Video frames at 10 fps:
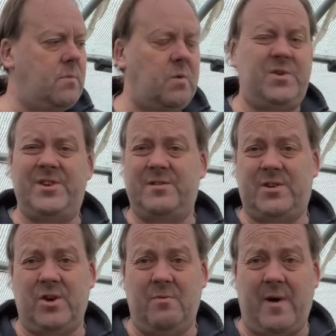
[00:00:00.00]
which isn't
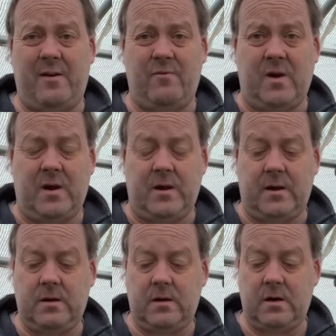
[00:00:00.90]
too bad really.
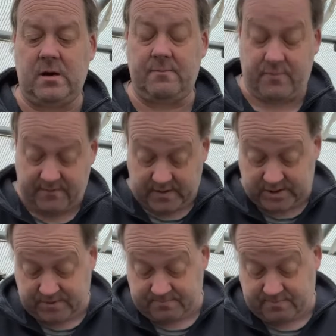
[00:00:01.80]
We've had
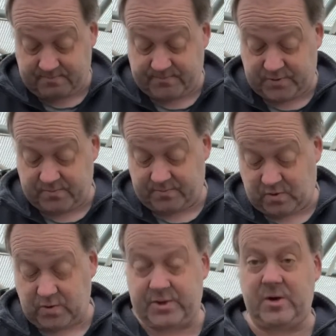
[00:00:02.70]
some some
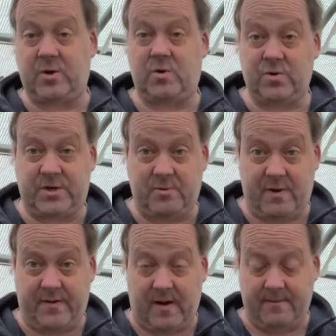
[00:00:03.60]
gusty
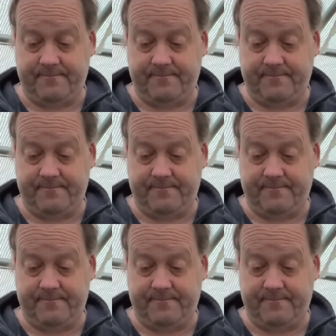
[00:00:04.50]
weather,